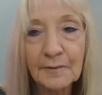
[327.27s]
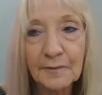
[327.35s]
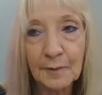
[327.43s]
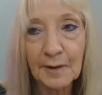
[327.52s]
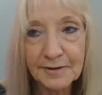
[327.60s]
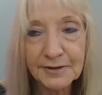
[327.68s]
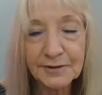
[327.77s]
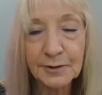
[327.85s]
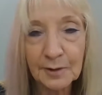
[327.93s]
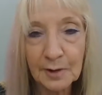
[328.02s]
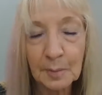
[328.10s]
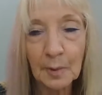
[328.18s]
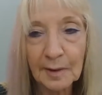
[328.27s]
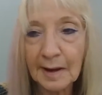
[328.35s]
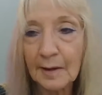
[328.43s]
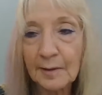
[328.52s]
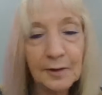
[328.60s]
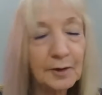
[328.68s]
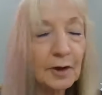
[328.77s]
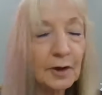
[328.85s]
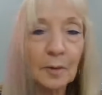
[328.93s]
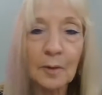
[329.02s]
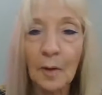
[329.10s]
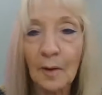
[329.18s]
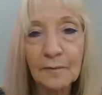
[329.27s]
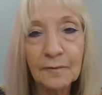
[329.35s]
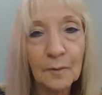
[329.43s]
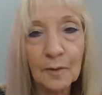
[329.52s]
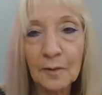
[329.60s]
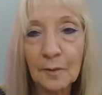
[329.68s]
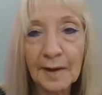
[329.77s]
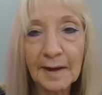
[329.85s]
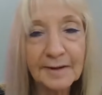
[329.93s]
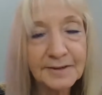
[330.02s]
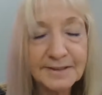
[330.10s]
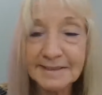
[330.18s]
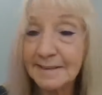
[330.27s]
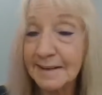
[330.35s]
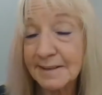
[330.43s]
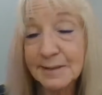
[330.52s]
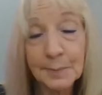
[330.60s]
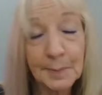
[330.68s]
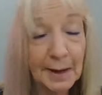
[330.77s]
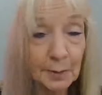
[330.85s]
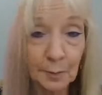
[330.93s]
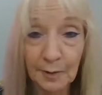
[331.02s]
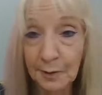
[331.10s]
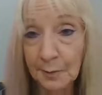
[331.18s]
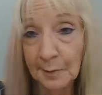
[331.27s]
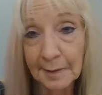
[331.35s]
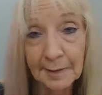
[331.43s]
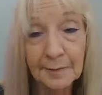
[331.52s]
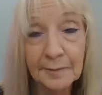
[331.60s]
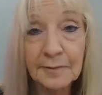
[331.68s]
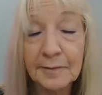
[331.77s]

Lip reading: If you're registered in LaPorte County, you can go all 4 locations. It doesn't matter where you live.